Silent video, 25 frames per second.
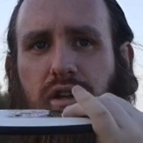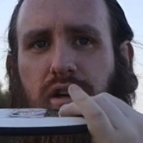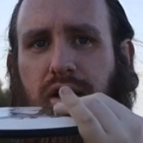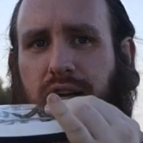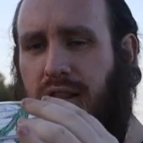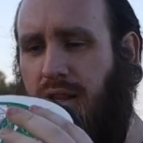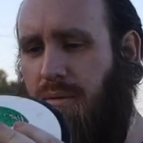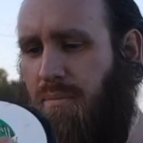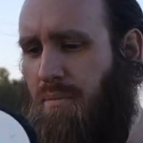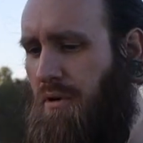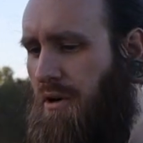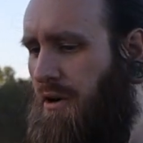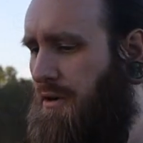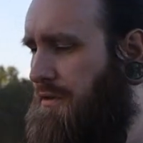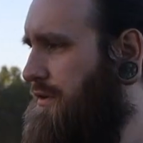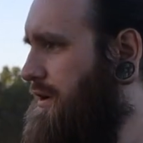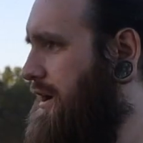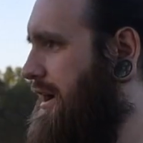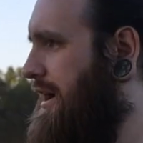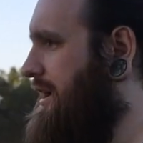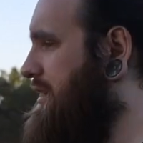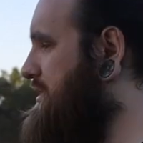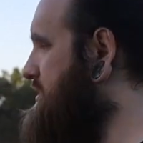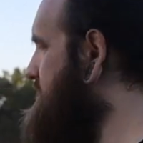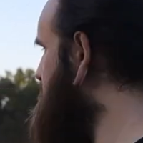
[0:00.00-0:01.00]
look at the
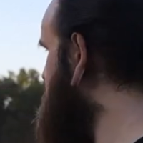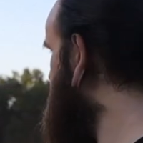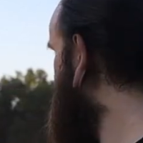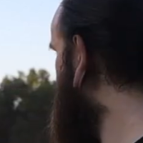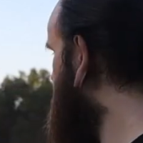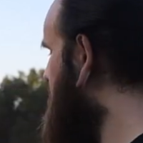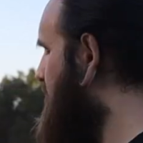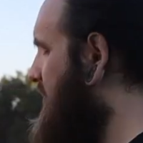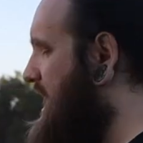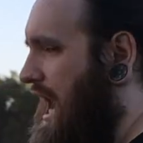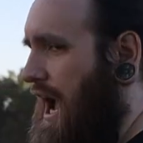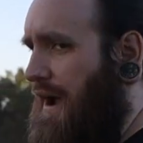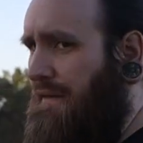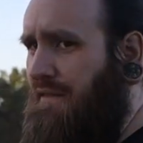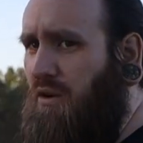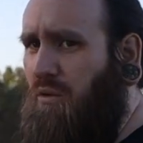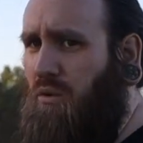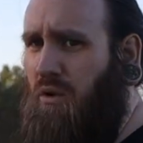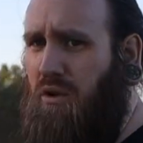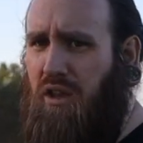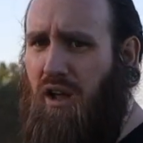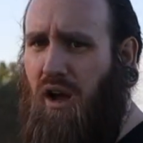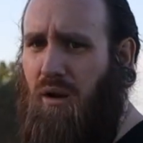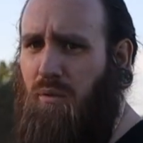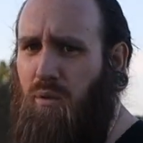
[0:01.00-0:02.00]
profiles.
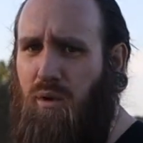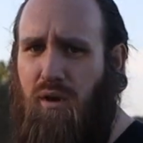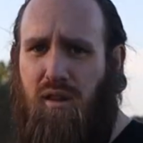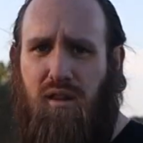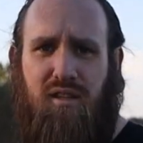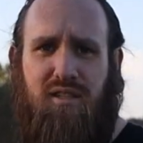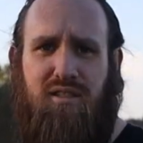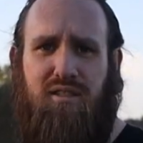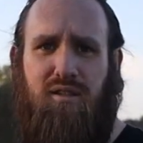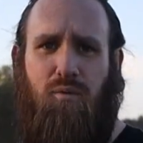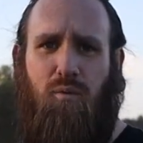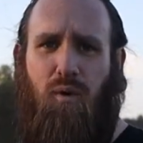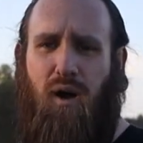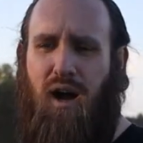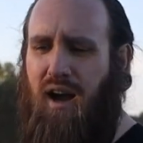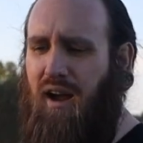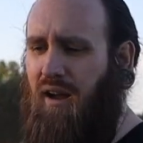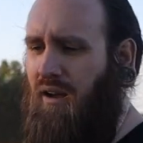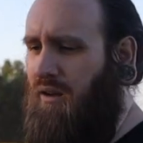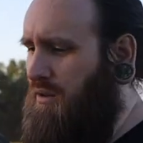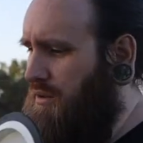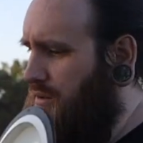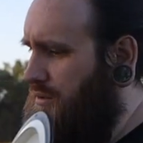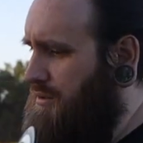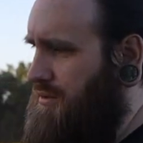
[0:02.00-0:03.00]
Haven't done one of these in a
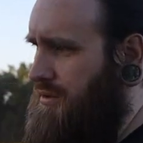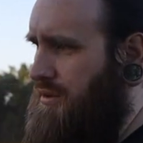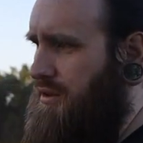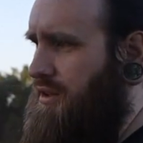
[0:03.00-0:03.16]
while.